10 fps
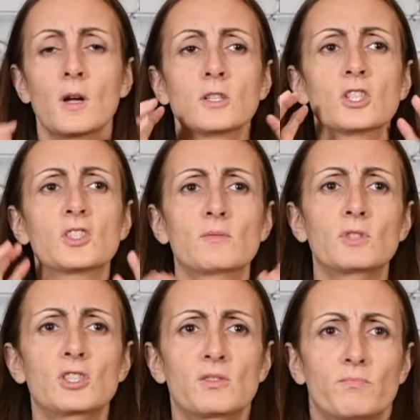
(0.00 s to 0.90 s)
just
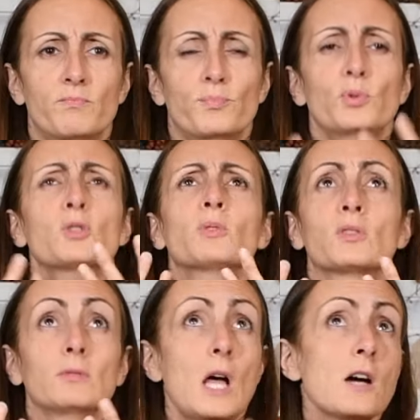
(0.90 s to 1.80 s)
push with
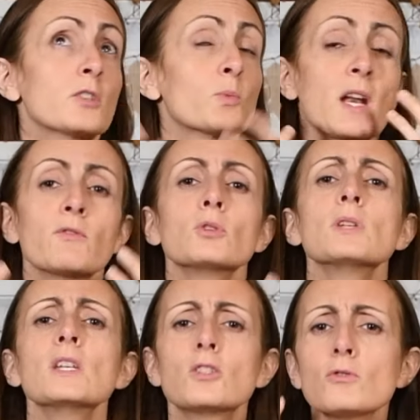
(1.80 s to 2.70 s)
your lungs, whatever you
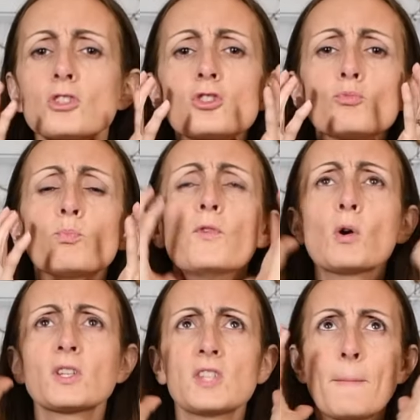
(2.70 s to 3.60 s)
need to, just
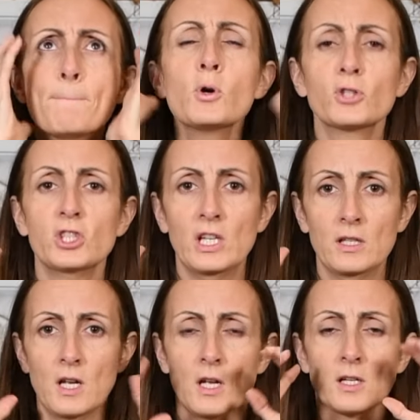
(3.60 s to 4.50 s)
focus on
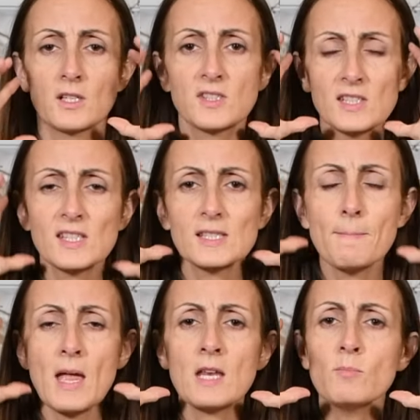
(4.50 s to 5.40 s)
pushing, because this is the
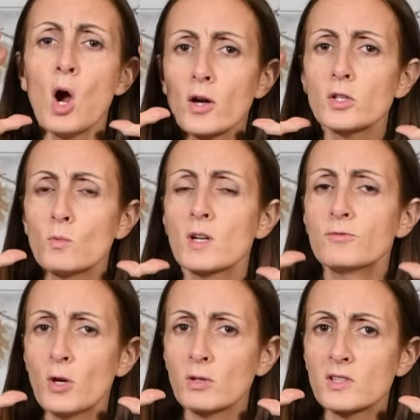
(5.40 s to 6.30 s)
main part you want
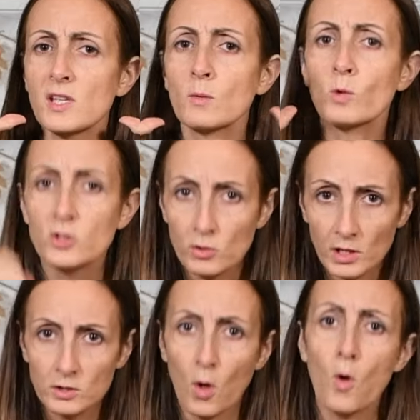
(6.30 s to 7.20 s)
to focus on once you
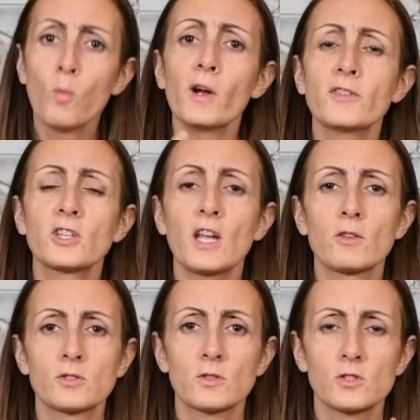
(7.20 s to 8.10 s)
get the whole breath
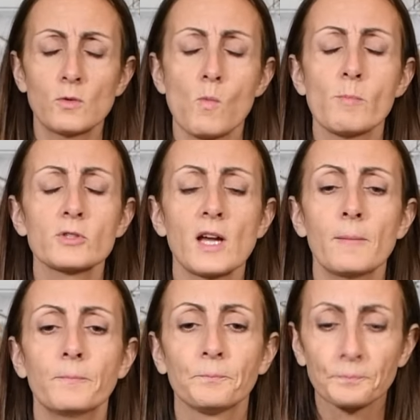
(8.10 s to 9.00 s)
together. So let's do it one more time.